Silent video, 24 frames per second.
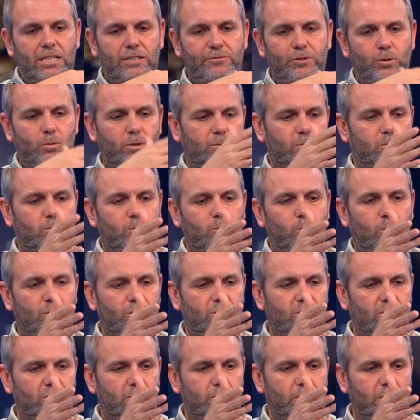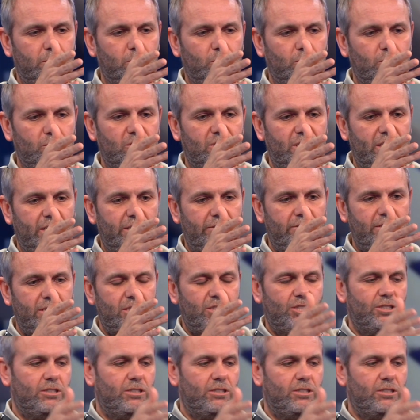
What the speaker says: If you want something more serious,